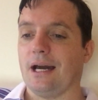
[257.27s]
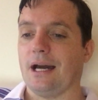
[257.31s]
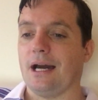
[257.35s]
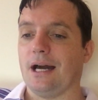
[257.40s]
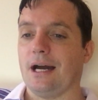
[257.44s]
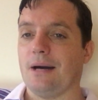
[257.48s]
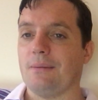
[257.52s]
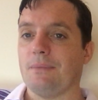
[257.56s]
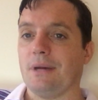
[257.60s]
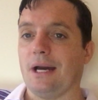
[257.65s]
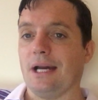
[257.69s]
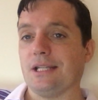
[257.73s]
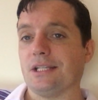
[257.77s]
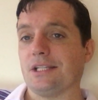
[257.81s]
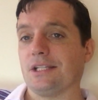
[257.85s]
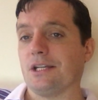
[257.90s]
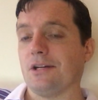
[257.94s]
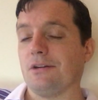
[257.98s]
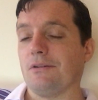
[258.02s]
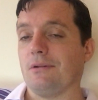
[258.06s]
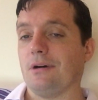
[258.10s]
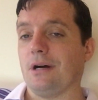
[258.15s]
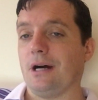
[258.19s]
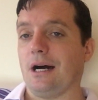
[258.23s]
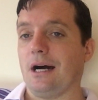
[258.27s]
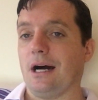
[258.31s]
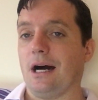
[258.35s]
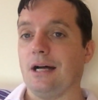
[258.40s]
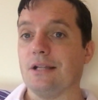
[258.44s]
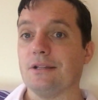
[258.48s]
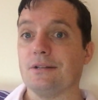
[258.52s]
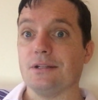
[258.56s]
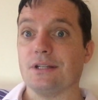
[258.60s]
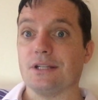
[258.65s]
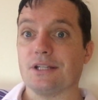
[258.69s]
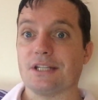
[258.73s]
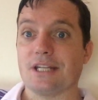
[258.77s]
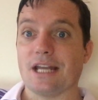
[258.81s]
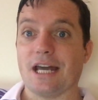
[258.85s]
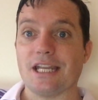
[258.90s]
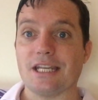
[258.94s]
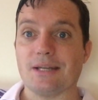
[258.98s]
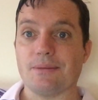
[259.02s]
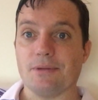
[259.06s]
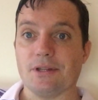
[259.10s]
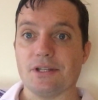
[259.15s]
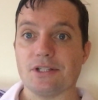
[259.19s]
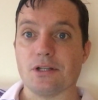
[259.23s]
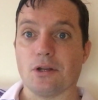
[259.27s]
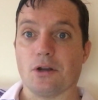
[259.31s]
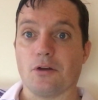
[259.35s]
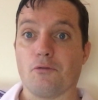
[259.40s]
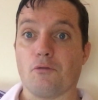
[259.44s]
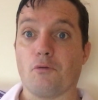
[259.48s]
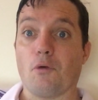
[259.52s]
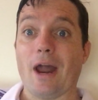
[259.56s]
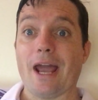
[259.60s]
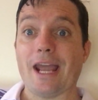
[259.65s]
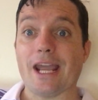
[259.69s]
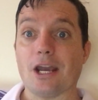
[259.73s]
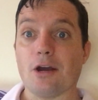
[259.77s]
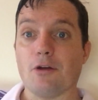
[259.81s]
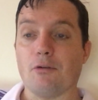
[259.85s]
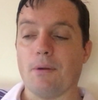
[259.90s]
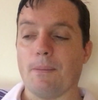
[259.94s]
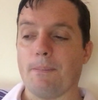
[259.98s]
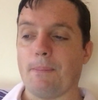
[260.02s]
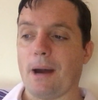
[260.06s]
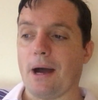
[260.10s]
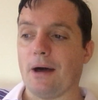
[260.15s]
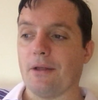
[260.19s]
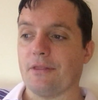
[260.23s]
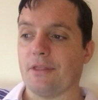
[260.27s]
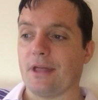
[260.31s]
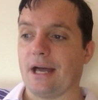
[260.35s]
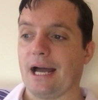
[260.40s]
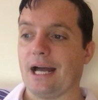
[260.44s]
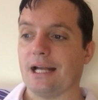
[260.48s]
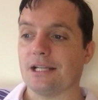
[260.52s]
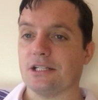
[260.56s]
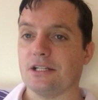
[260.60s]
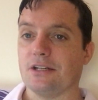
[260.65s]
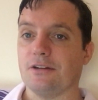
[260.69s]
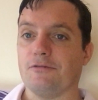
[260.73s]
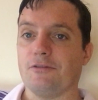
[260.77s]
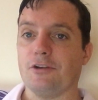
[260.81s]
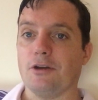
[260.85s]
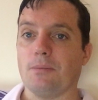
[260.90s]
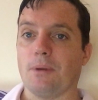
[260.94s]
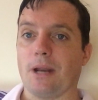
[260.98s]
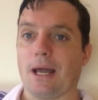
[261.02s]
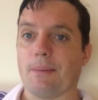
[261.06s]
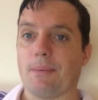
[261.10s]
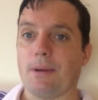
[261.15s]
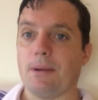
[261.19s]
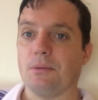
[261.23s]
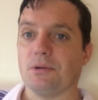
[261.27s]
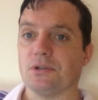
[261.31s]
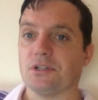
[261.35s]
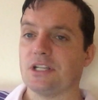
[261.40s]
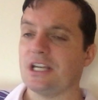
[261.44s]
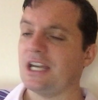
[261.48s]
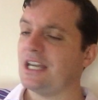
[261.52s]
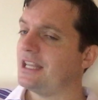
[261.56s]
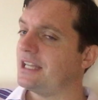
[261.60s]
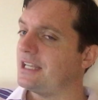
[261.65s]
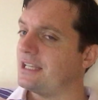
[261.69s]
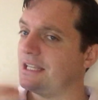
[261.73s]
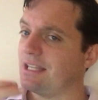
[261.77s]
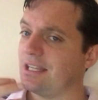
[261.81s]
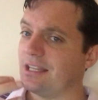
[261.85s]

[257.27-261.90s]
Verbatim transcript: Um, and so, uh, understandably, there's a lot of rancor about that, and a few black people say